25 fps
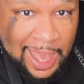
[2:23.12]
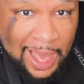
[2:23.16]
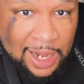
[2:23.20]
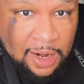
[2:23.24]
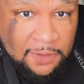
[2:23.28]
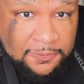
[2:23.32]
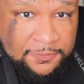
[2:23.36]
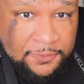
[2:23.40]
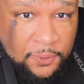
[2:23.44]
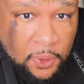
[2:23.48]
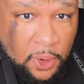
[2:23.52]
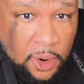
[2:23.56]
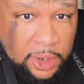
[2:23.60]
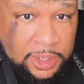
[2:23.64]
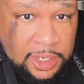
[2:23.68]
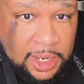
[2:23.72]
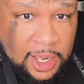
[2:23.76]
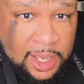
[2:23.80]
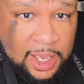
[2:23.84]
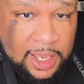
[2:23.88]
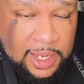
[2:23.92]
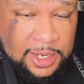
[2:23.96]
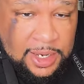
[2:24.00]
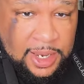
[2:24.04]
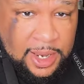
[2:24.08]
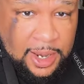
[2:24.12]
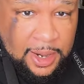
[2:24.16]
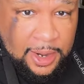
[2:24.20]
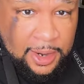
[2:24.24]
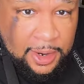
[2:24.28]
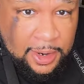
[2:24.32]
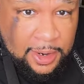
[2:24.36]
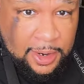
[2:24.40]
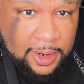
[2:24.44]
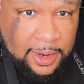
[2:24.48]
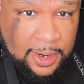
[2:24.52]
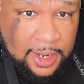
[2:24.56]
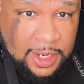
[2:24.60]
California in
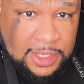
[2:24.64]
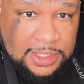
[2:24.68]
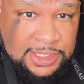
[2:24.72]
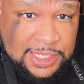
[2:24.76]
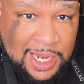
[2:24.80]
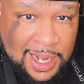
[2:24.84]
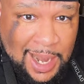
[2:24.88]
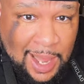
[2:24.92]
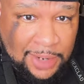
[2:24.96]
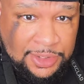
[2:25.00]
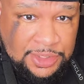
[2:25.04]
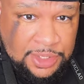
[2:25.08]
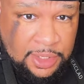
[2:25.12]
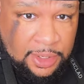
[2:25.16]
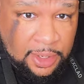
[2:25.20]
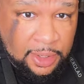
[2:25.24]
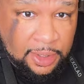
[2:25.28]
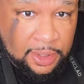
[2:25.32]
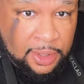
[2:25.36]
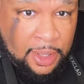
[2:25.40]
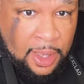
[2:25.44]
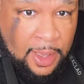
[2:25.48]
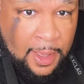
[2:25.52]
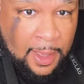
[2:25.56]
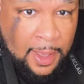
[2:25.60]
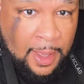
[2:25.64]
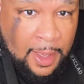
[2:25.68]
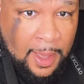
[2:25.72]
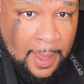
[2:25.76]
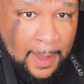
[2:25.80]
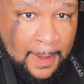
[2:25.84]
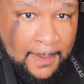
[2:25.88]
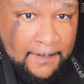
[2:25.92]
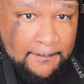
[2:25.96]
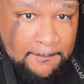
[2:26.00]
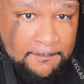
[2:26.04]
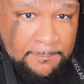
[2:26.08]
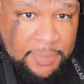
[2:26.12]
here. Shout out to
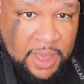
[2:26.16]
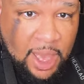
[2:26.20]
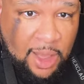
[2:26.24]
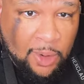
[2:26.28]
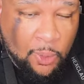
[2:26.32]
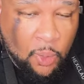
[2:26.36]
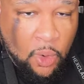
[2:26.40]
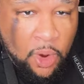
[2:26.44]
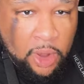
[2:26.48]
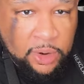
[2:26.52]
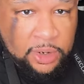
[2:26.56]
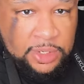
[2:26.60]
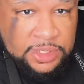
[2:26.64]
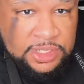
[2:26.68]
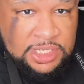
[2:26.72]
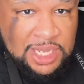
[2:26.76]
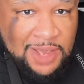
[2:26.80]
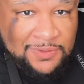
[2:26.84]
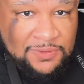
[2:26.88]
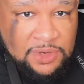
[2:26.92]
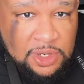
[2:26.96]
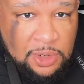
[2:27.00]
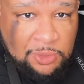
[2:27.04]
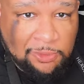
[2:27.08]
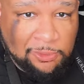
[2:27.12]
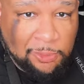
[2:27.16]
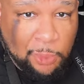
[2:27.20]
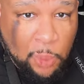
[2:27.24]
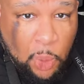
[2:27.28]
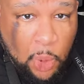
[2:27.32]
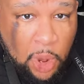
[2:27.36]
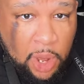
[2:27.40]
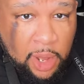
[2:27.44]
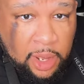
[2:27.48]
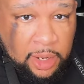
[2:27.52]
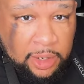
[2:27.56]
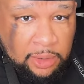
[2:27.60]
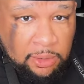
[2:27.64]

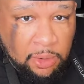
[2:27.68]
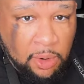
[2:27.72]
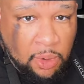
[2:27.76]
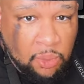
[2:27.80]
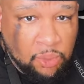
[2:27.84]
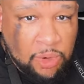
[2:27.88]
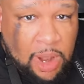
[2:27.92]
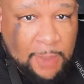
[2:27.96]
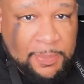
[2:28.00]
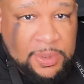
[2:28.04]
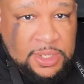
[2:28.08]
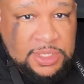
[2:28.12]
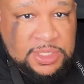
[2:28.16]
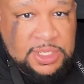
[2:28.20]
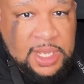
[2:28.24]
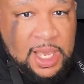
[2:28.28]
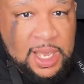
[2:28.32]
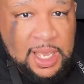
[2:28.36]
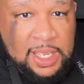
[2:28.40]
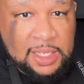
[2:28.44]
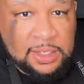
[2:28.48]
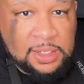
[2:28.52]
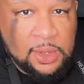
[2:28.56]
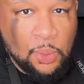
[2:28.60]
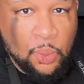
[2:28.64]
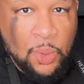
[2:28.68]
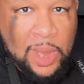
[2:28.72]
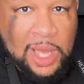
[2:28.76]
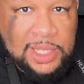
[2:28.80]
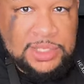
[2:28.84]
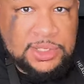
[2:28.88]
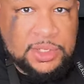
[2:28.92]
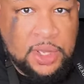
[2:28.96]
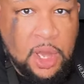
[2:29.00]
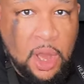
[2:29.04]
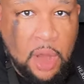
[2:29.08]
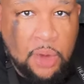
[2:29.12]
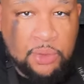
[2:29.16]
Betwater71 representing the
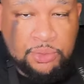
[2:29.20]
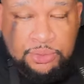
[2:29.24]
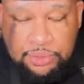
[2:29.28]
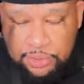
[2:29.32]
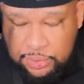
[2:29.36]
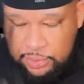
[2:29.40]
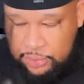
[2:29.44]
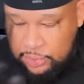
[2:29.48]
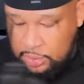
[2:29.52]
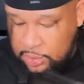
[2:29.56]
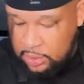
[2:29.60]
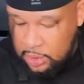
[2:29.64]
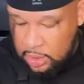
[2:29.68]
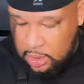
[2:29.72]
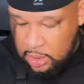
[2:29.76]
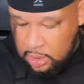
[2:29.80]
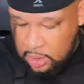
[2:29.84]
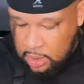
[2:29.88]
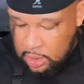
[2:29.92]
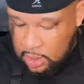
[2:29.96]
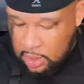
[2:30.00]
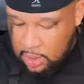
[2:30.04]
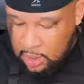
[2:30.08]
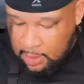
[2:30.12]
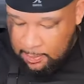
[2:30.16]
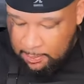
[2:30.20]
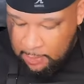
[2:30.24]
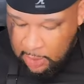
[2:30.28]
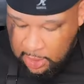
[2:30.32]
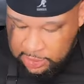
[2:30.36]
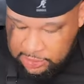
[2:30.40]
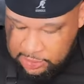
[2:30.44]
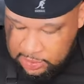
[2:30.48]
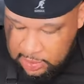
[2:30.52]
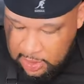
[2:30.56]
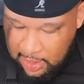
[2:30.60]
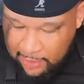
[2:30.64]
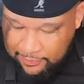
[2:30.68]
West Coast.
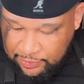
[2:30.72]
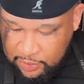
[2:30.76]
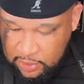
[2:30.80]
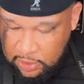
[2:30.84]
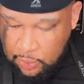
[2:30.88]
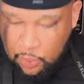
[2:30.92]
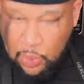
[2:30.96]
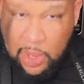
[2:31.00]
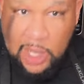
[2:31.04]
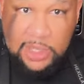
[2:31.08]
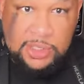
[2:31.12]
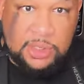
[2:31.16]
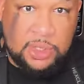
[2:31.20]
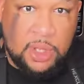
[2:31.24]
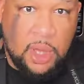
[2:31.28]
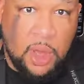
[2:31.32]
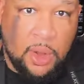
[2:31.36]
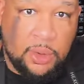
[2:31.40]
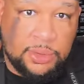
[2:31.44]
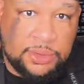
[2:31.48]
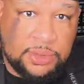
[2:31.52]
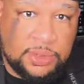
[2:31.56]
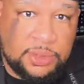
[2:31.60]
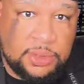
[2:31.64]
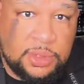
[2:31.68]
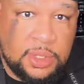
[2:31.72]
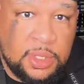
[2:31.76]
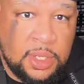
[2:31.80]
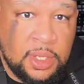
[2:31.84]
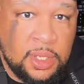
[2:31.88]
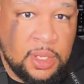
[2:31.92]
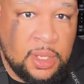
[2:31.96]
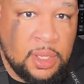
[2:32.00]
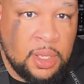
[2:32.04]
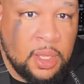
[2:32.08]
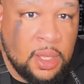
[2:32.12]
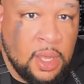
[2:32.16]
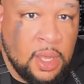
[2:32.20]
Much love to the West Coast.